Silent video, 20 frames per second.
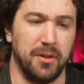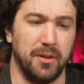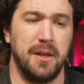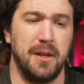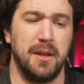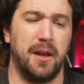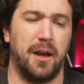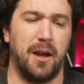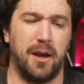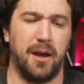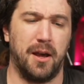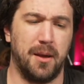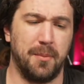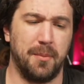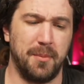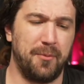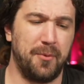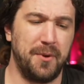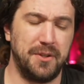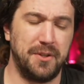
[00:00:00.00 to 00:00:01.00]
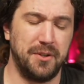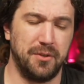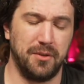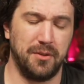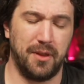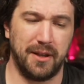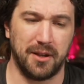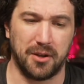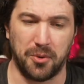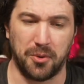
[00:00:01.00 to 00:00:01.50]
If we do like
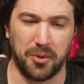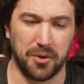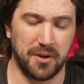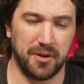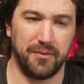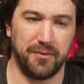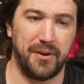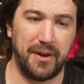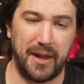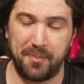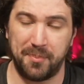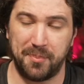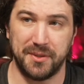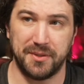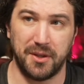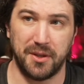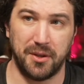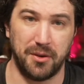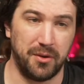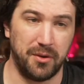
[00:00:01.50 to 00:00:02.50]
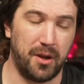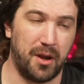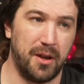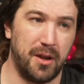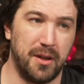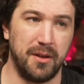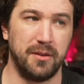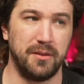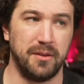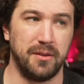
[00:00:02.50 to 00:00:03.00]
a quarter of an episode
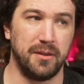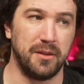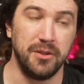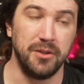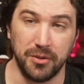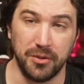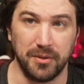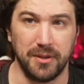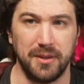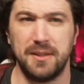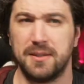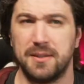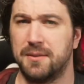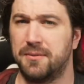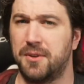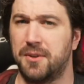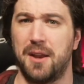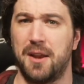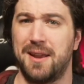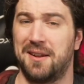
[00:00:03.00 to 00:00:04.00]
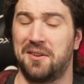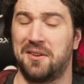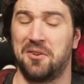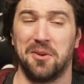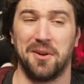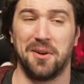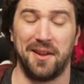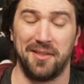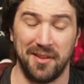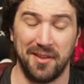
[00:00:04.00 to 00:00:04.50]
on the new release of .NET Core,
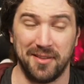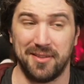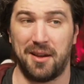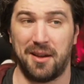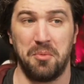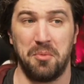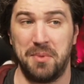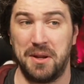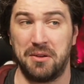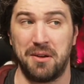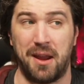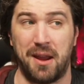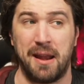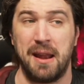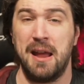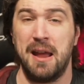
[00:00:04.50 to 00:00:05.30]
I think that would be great.